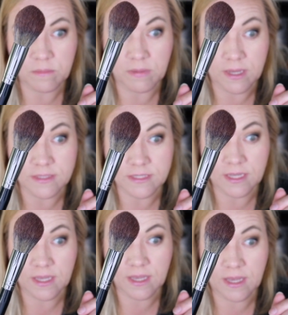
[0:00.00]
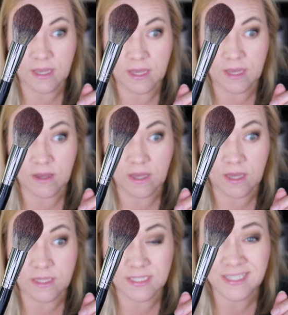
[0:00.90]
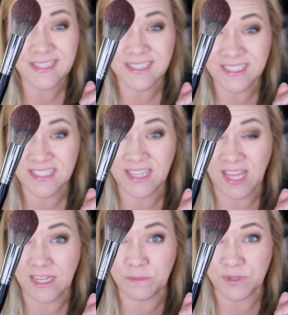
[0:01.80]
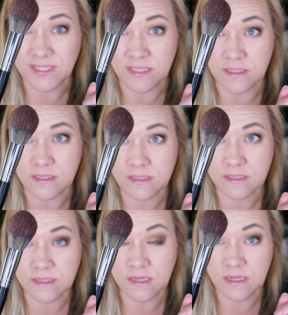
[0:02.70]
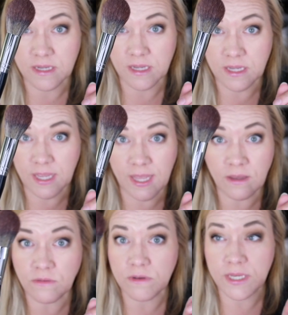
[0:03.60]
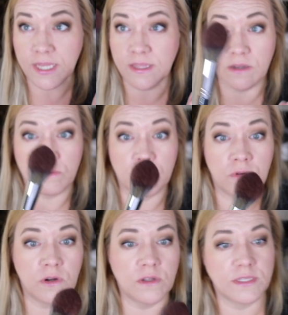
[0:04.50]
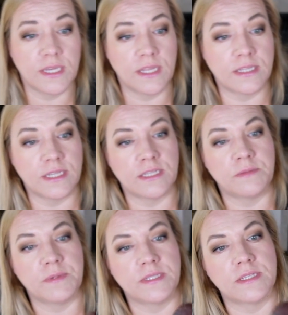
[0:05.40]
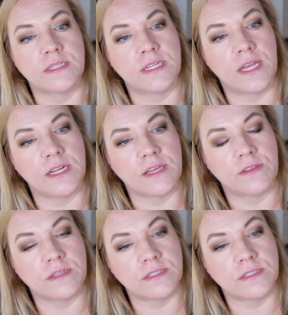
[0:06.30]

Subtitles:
but these are synthetic bristles. How in the world can these be synthetic?